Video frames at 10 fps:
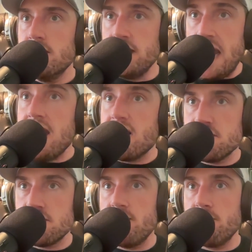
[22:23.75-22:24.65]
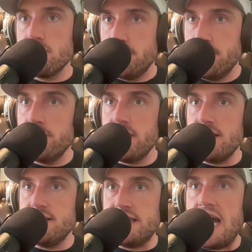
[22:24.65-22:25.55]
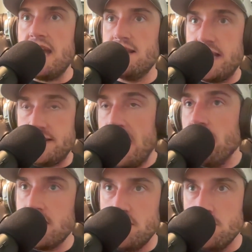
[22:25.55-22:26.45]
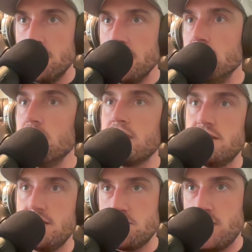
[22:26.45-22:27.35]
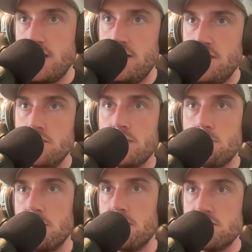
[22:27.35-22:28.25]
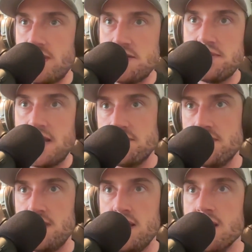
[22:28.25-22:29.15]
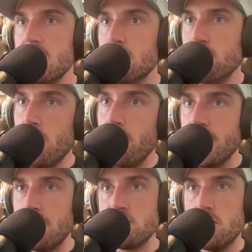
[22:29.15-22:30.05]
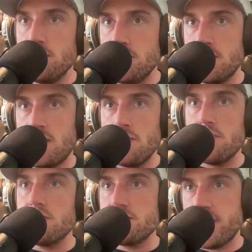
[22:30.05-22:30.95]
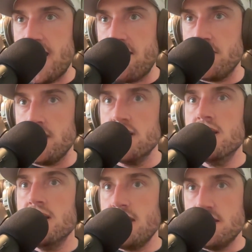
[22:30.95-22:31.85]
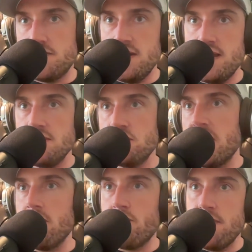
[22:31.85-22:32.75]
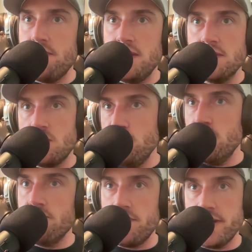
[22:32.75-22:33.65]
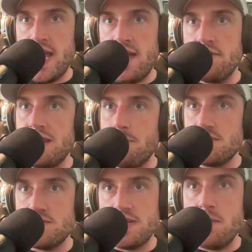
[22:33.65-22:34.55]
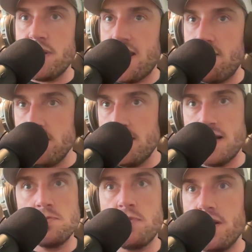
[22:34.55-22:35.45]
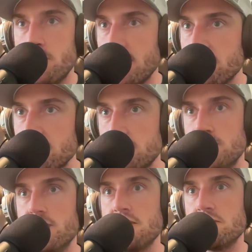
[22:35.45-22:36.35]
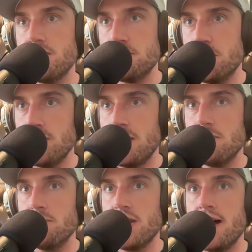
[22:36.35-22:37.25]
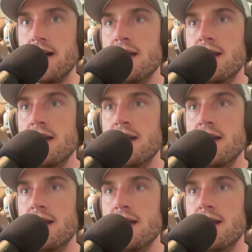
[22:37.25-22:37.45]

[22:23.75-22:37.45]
The AI software is literally like telling you, look at this right here. Look where there's less density, blowing up, showing you the color. There's a cavity. You see that giant red thing, the computer found a cavity. That was the same cavity that I spotted when I first looked at your x-rays, blah, blah, blah.